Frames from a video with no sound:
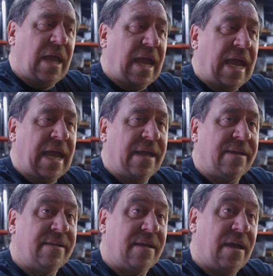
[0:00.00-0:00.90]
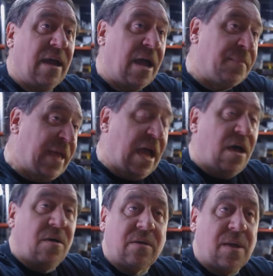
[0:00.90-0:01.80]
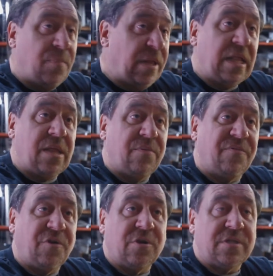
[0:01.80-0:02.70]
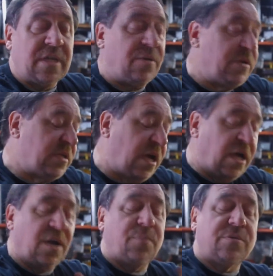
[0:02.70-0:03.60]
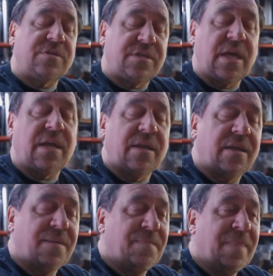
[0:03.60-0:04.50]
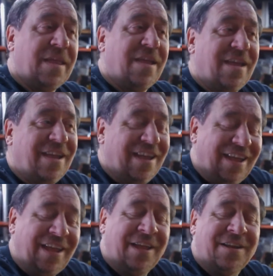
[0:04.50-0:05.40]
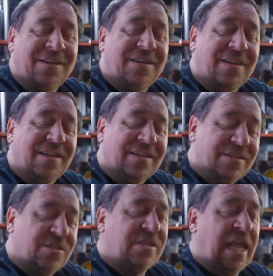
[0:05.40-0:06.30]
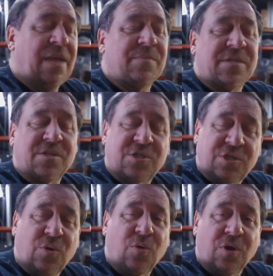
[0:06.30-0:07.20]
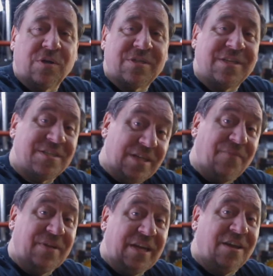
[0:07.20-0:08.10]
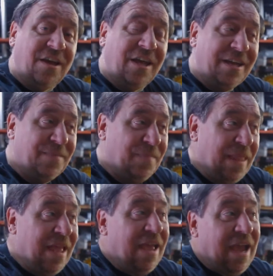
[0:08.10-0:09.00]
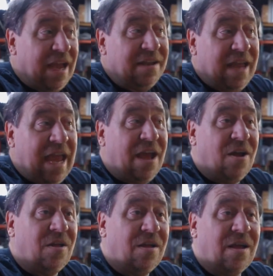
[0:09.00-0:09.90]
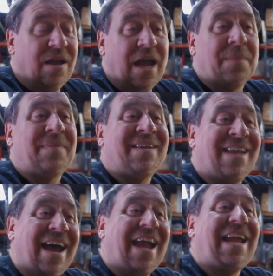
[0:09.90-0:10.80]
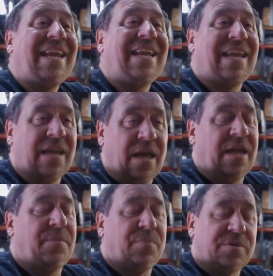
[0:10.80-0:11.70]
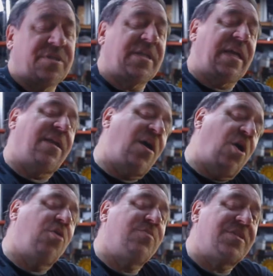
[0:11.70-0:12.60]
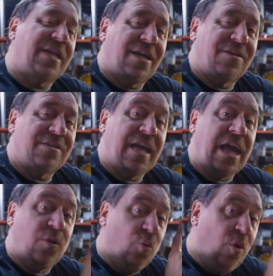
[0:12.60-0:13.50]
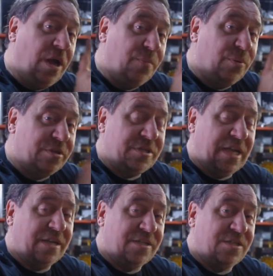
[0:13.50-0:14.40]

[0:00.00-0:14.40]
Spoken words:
And I'm now completely reversed. I was 100% in games in stores in 79. And now I'm 99% home sales and 1% in